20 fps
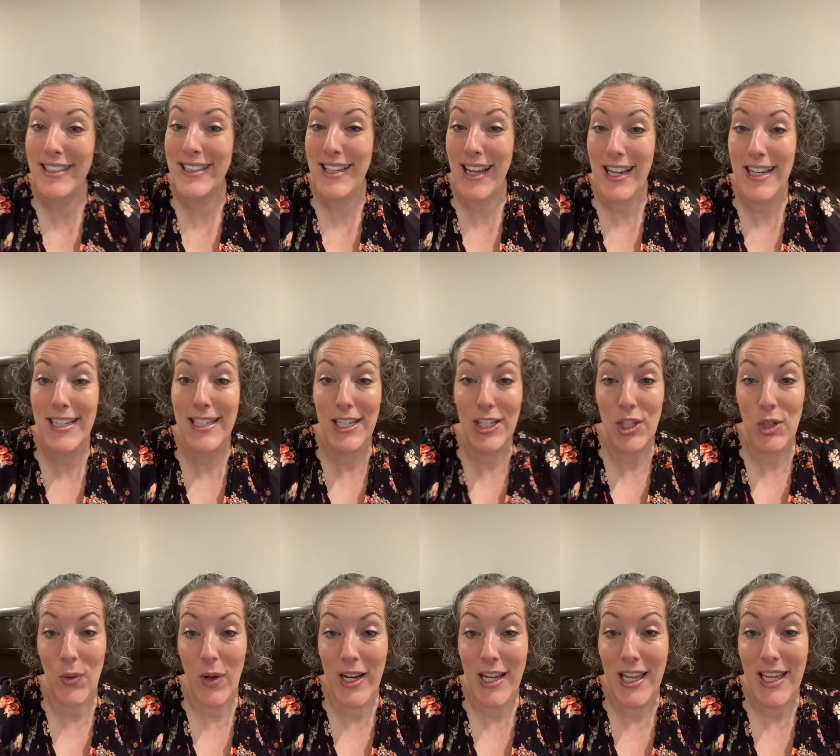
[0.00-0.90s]

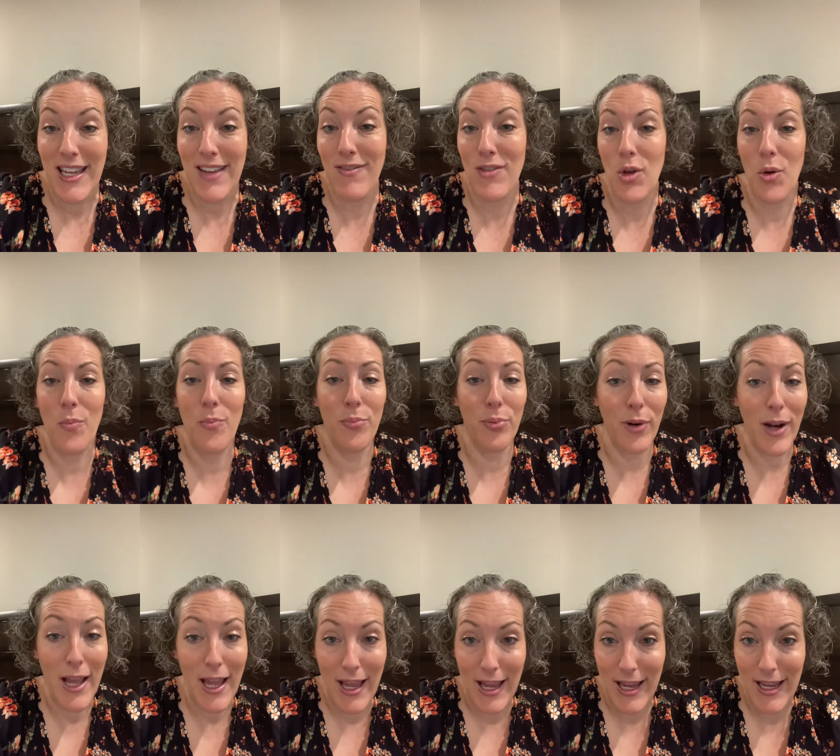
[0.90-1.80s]
1920, even though
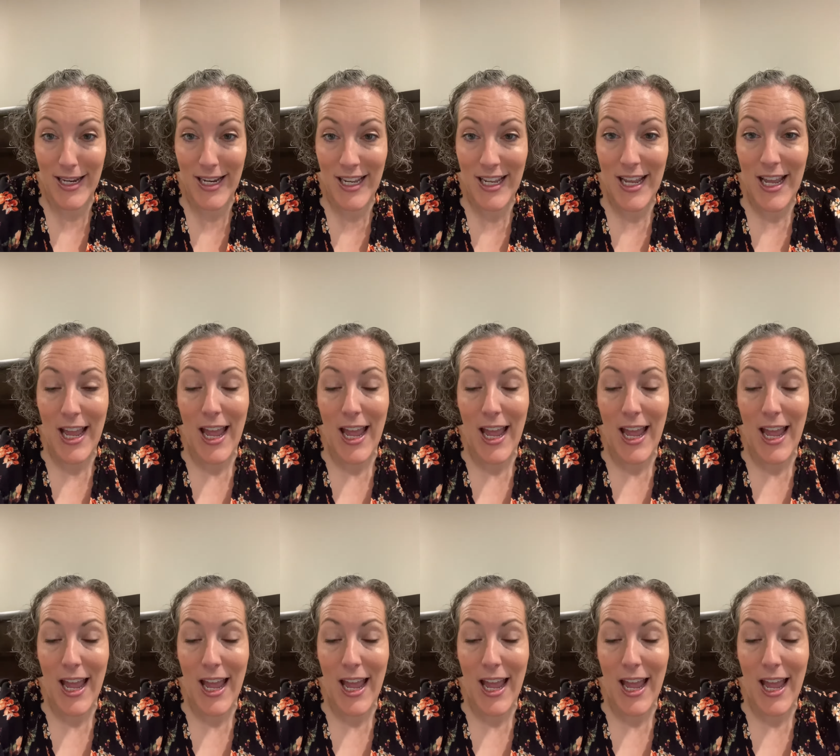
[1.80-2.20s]
bread